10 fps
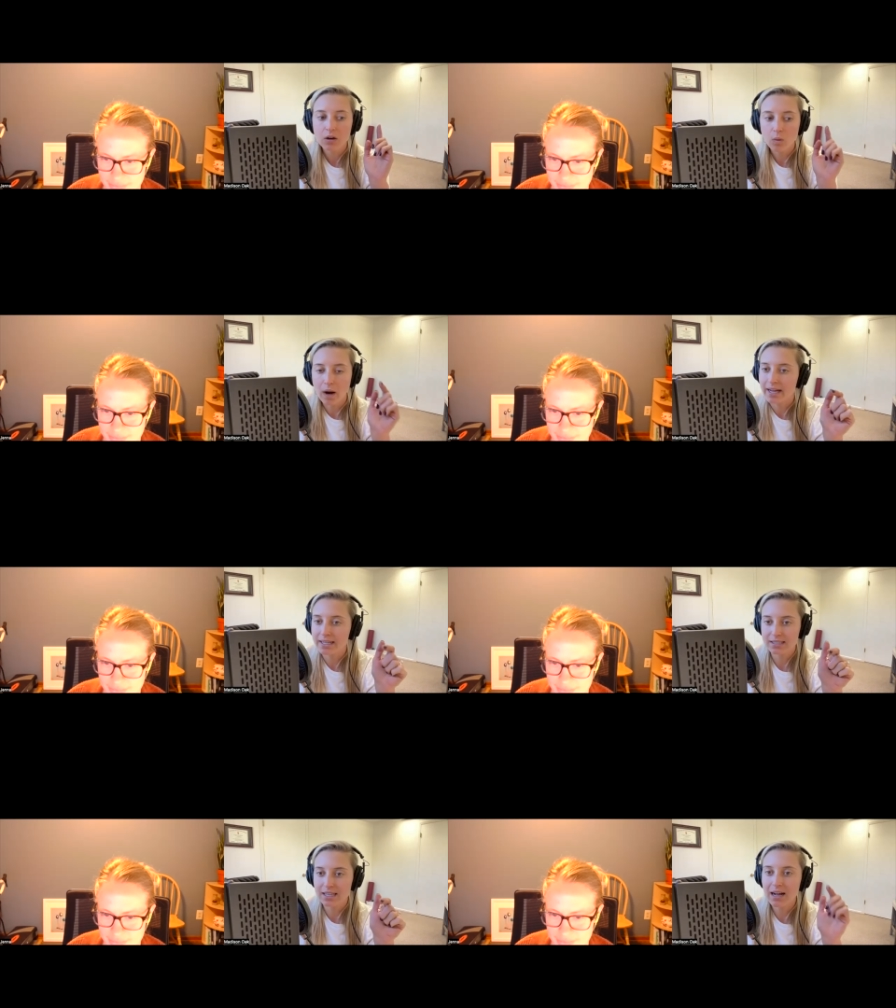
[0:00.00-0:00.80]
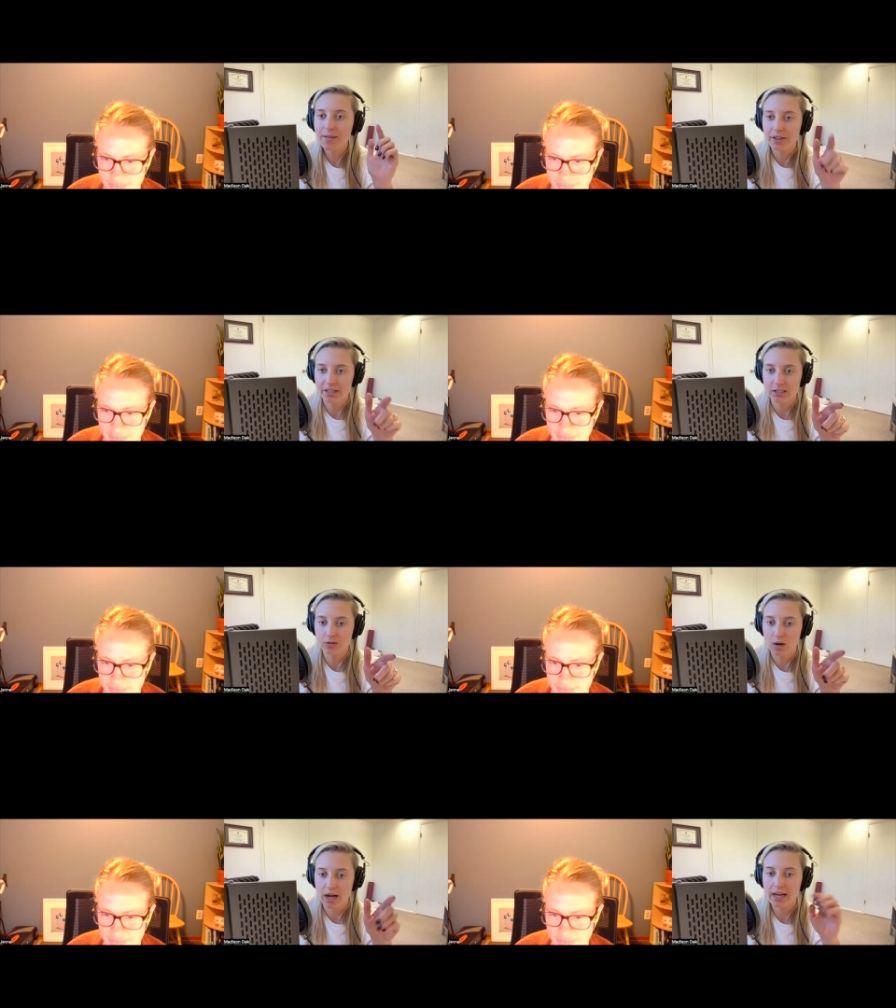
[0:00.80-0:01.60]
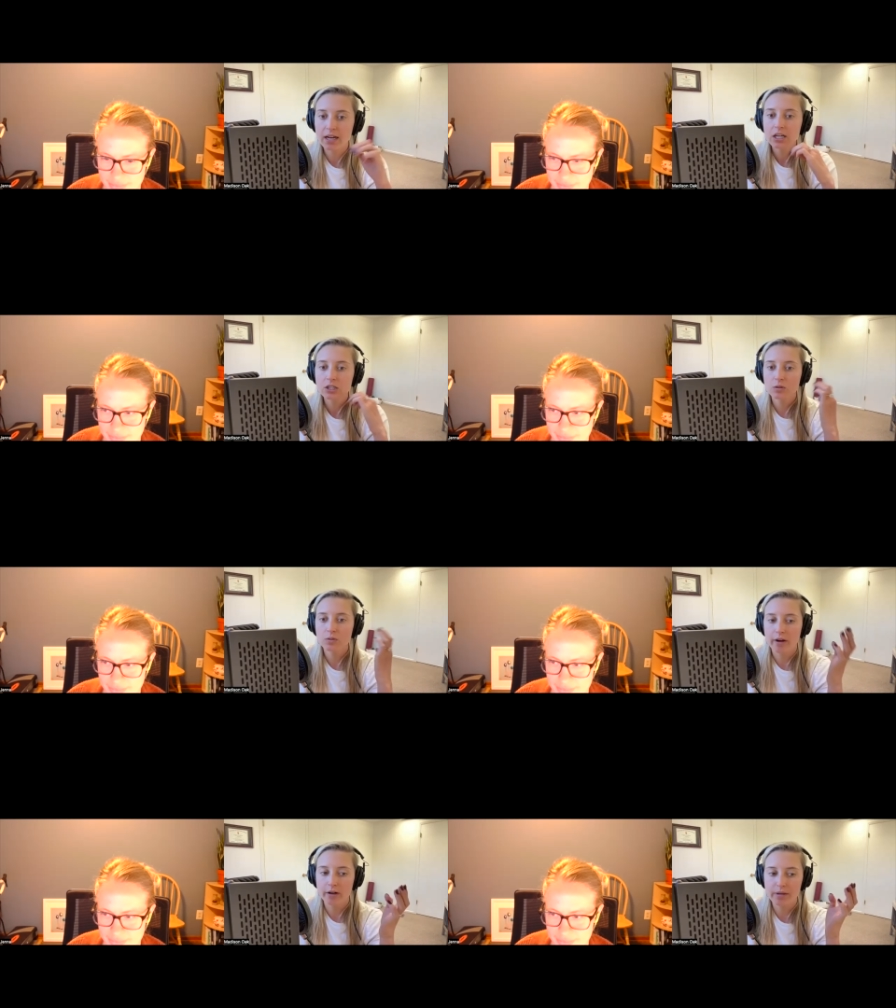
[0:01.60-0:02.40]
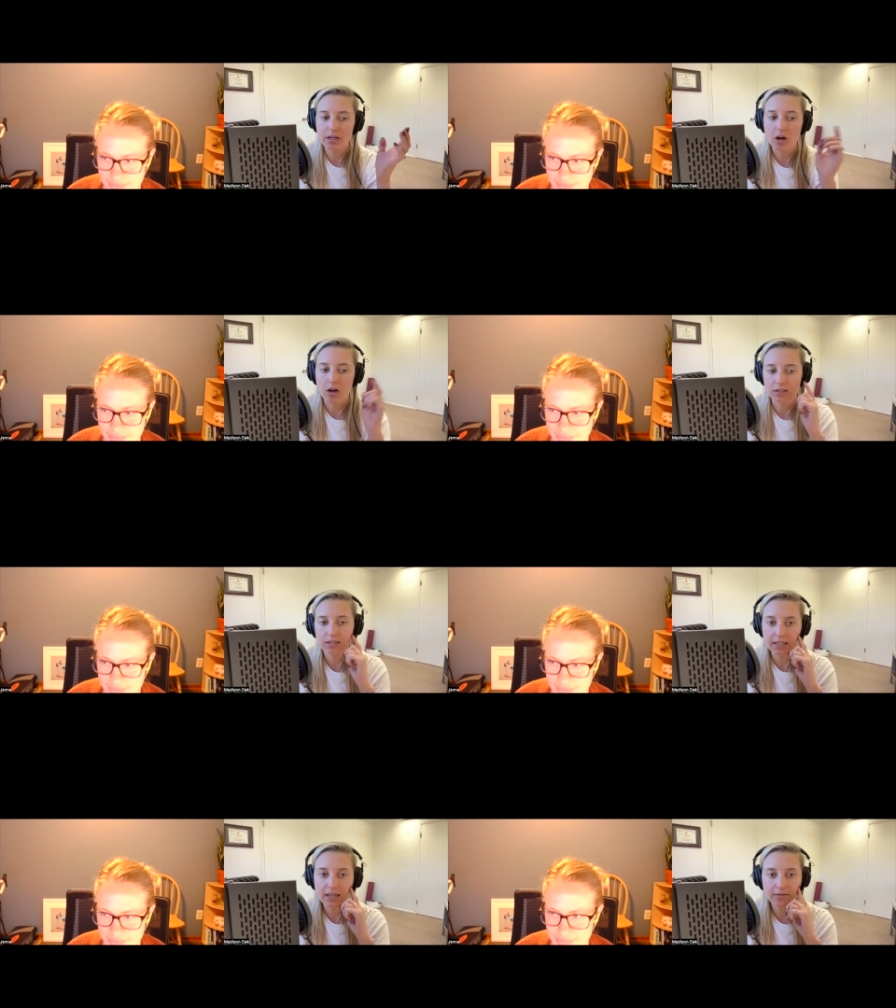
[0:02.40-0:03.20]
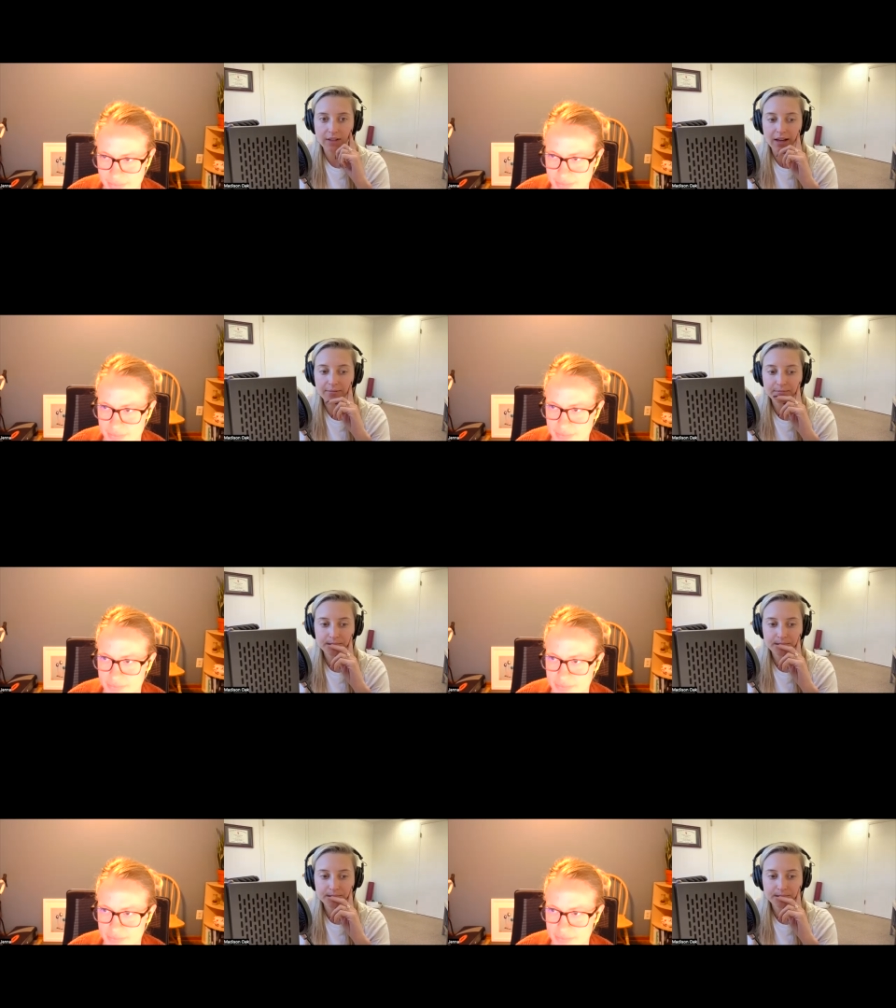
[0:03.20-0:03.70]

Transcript: Why is that? This is why. So we want to be cognizant of that.